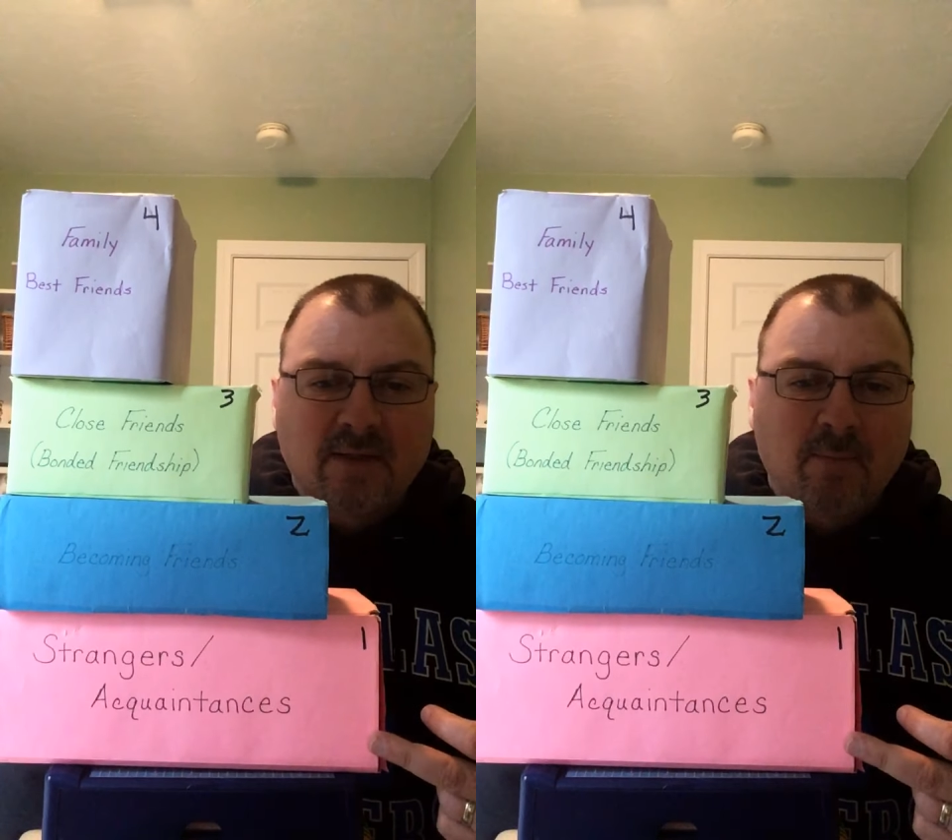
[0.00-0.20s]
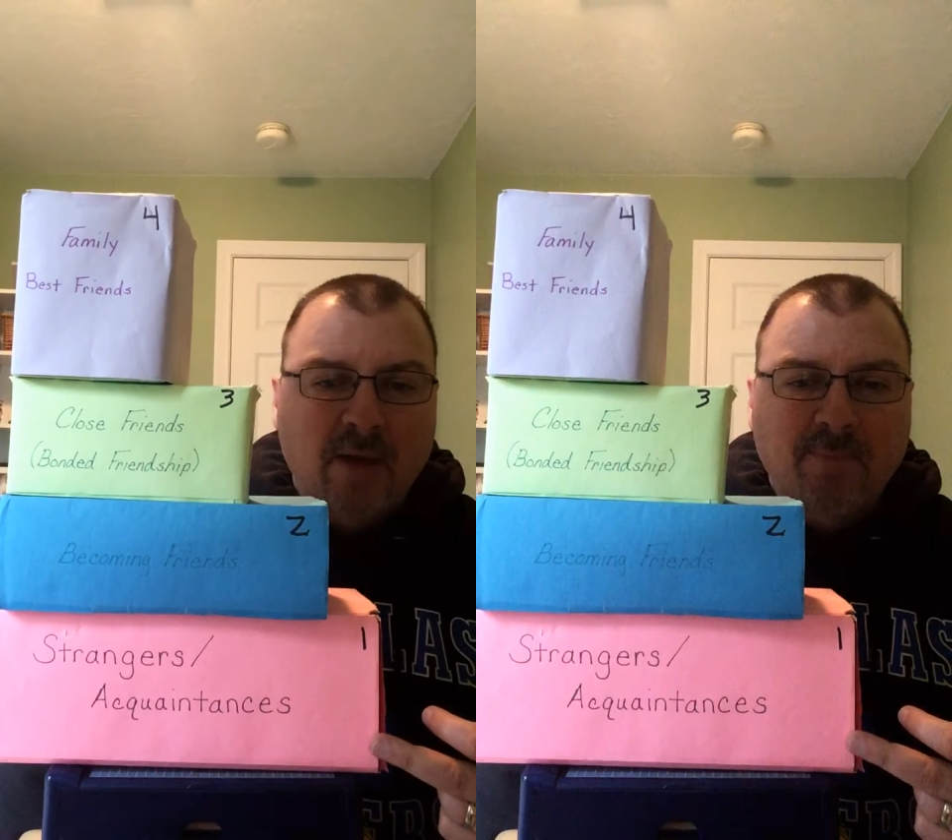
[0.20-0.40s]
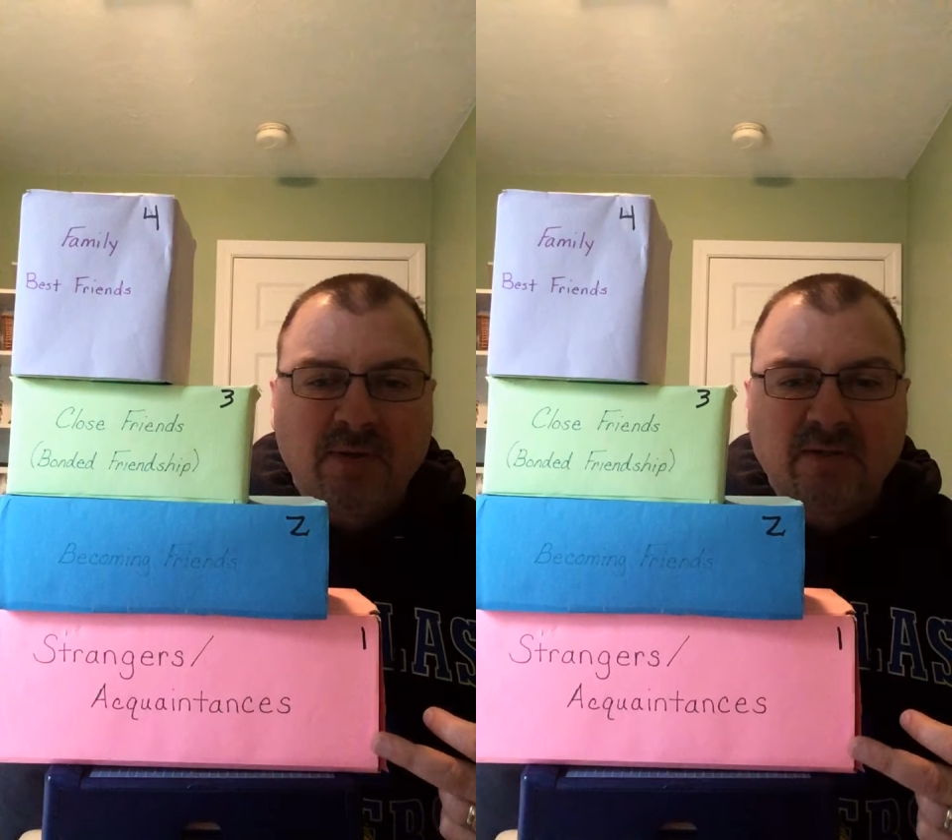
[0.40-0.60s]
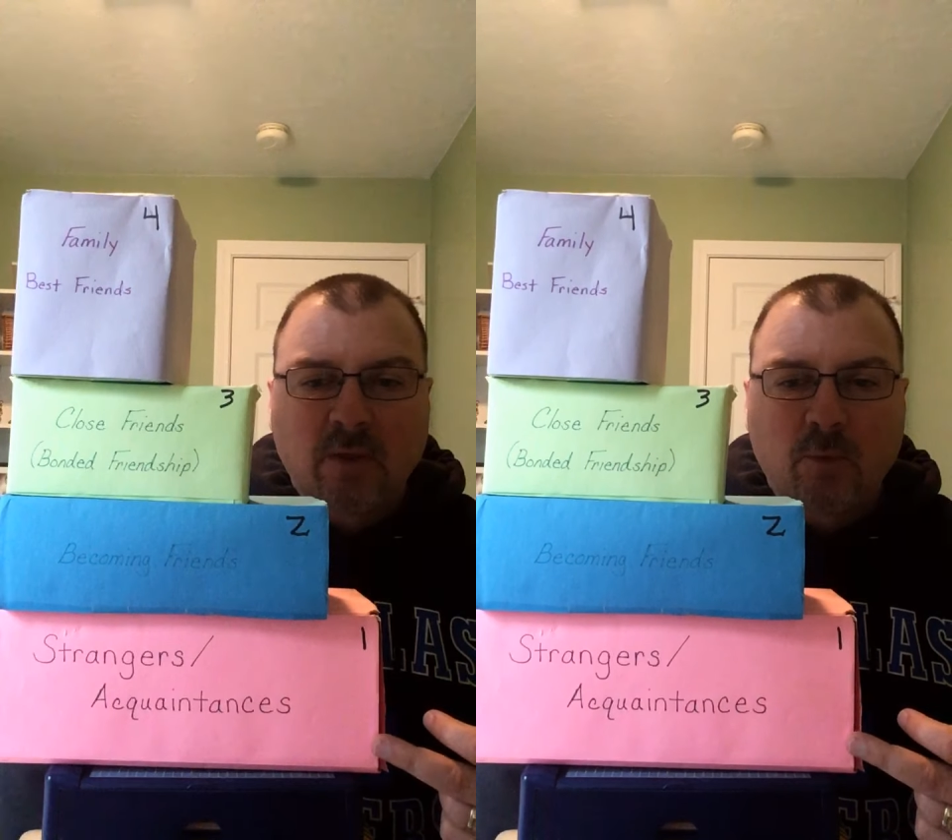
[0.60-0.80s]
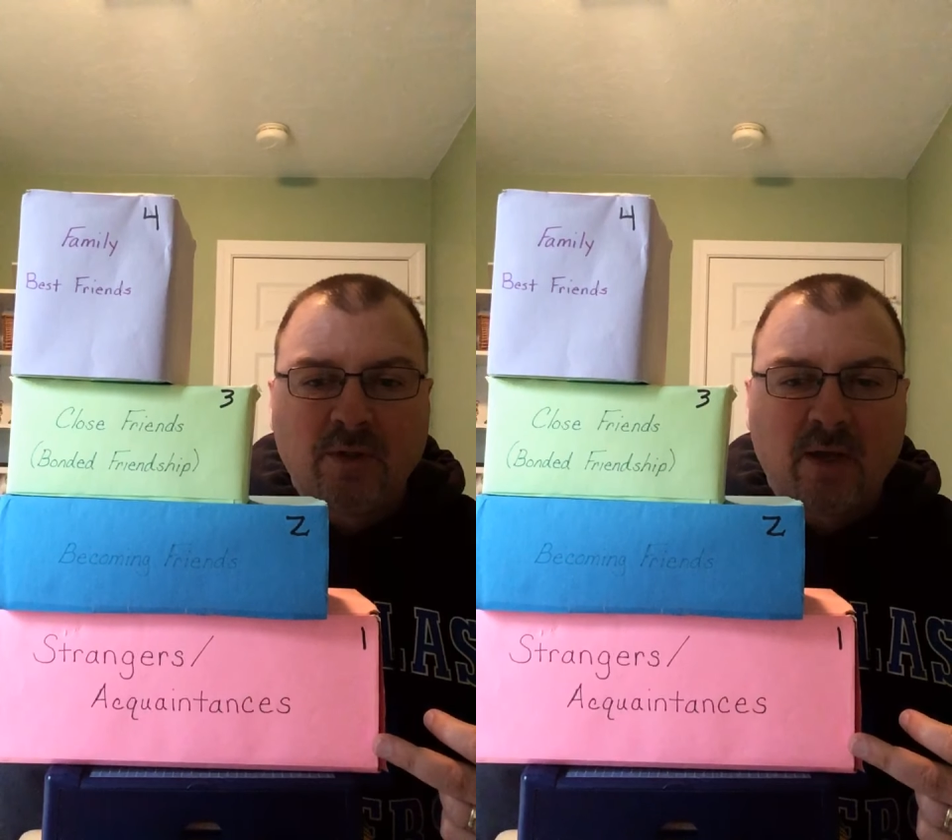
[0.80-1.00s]
it might be
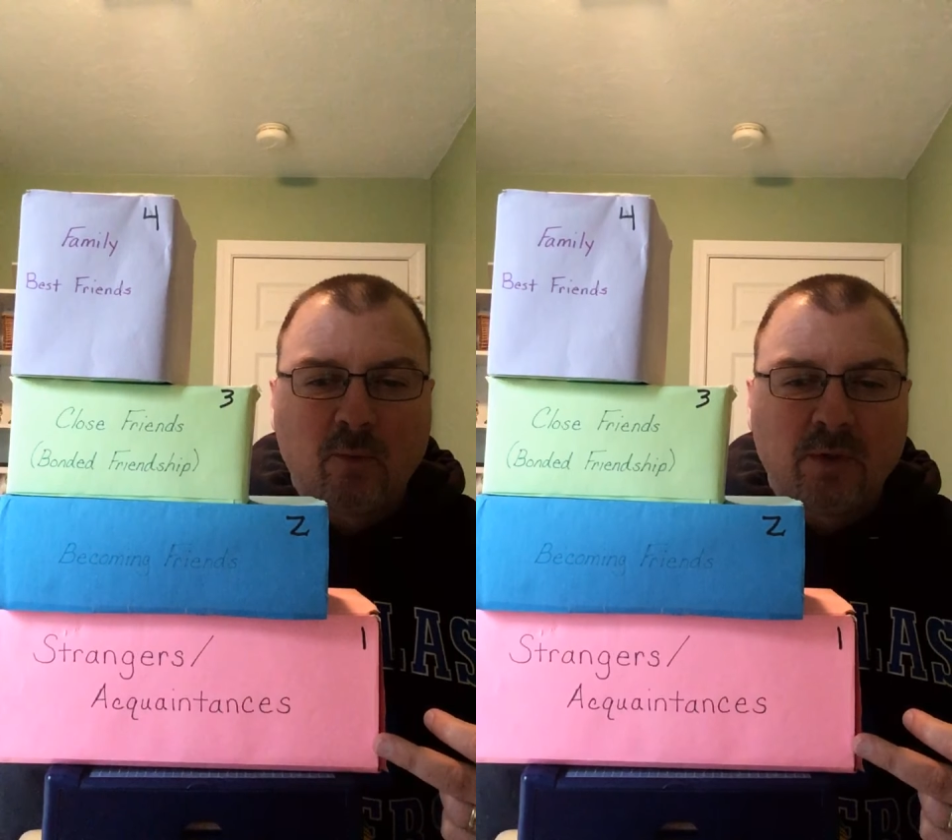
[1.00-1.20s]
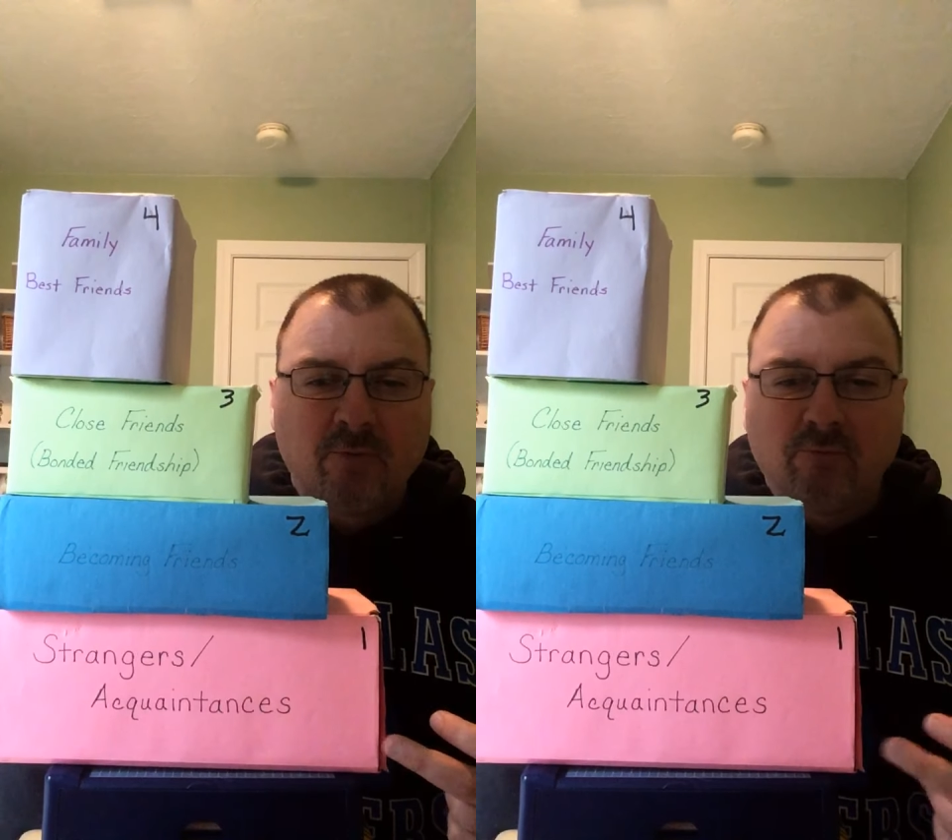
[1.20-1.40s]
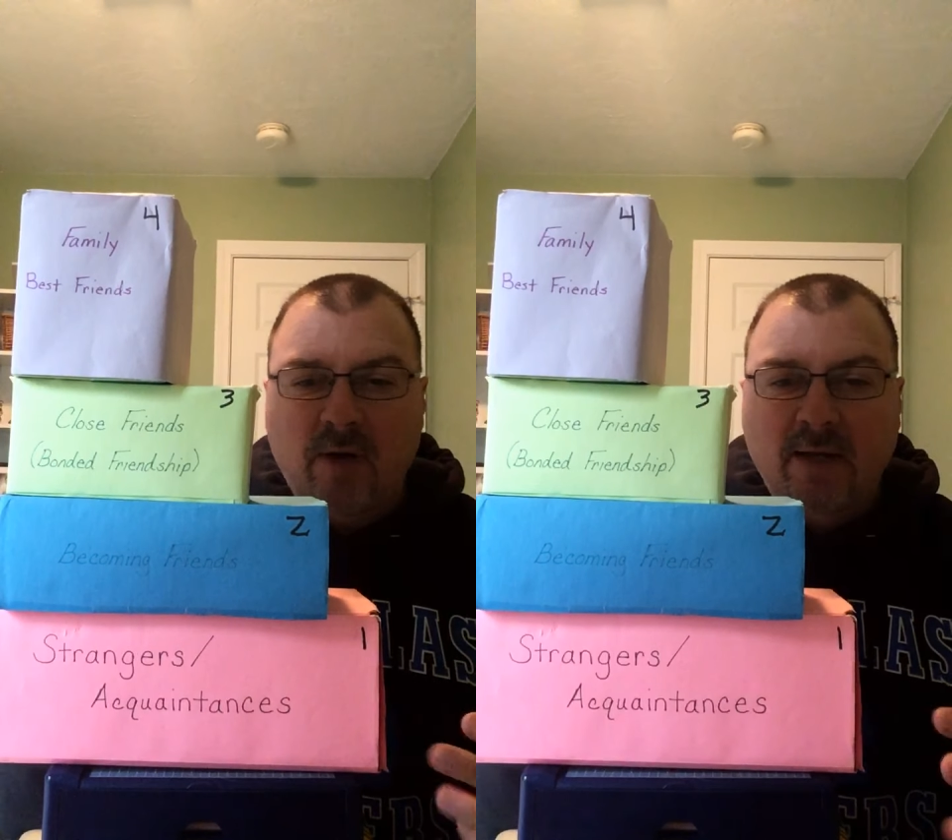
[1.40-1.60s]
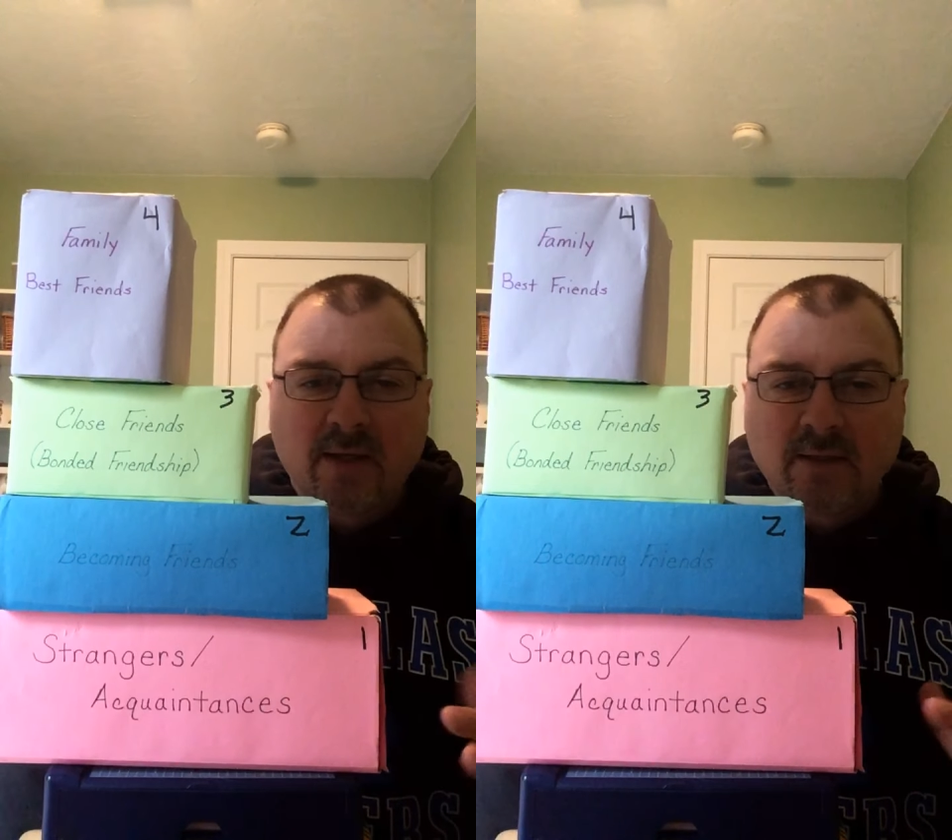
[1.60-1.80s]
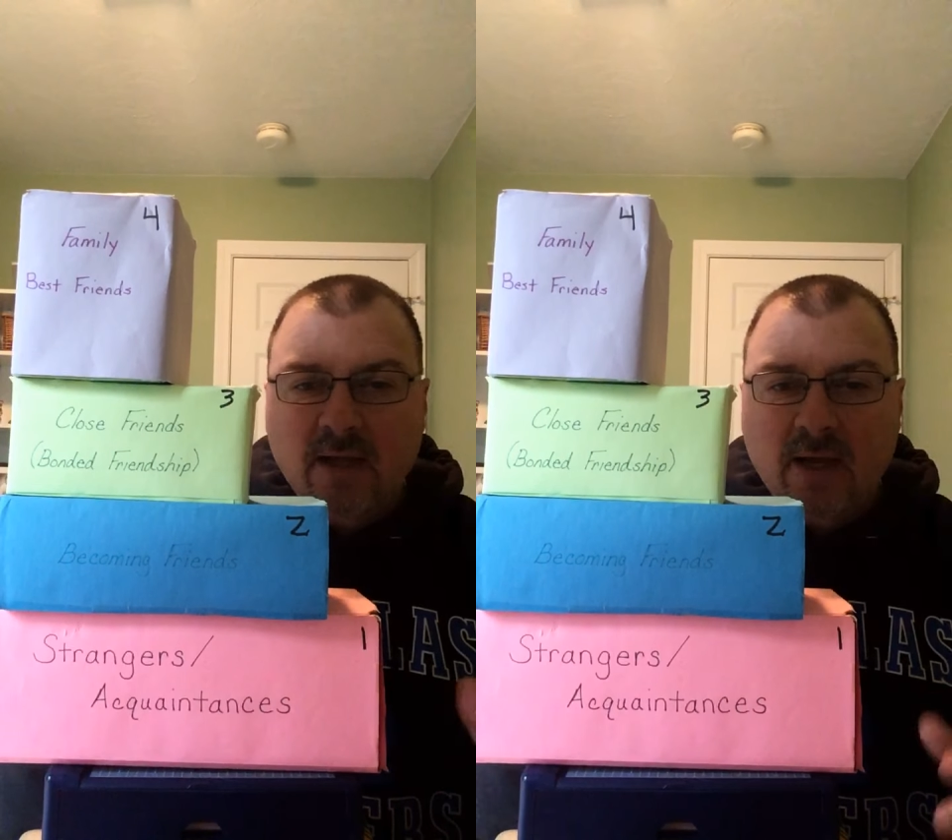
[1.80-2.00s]
someone that we
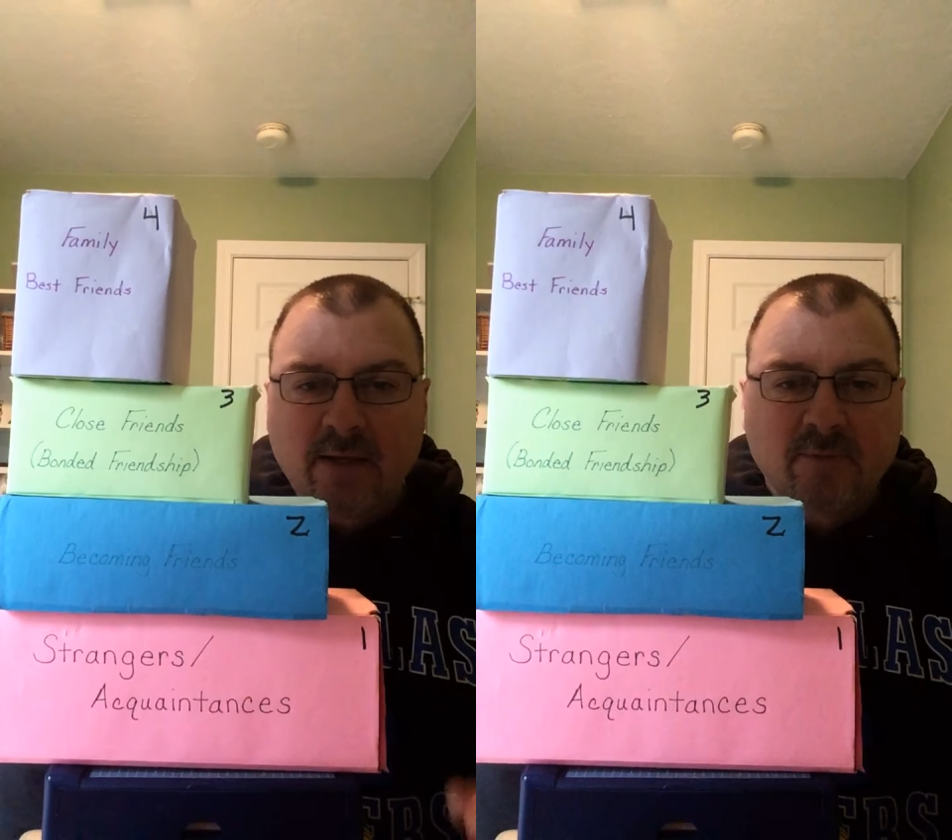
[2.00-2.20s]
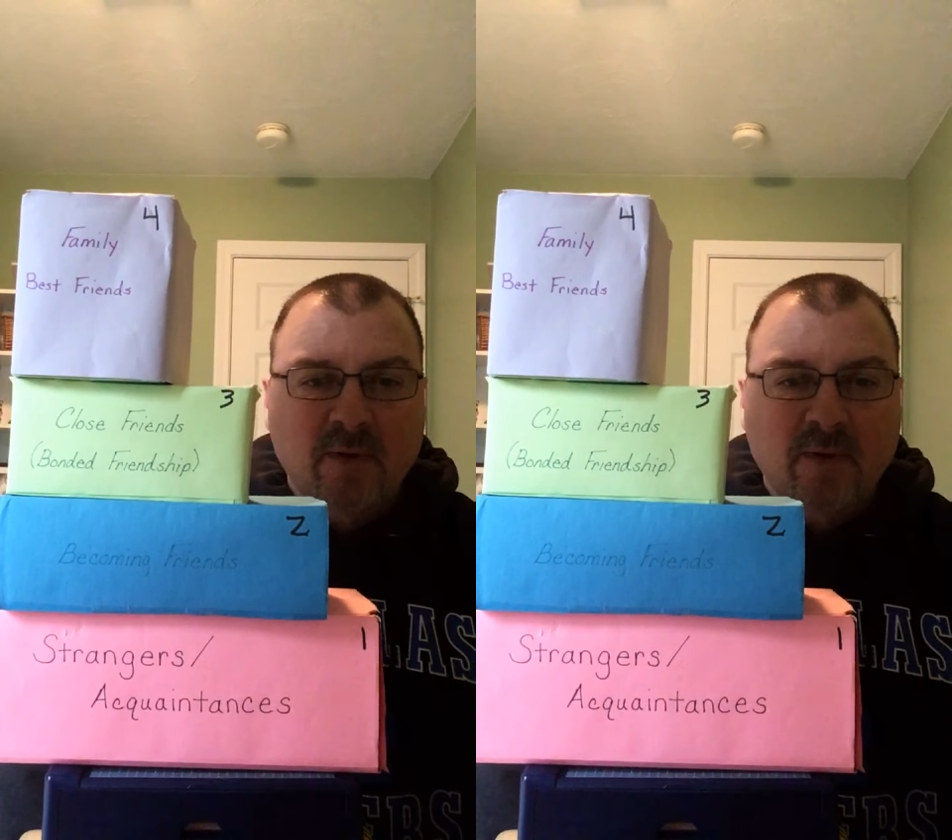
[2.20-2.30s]
recognize,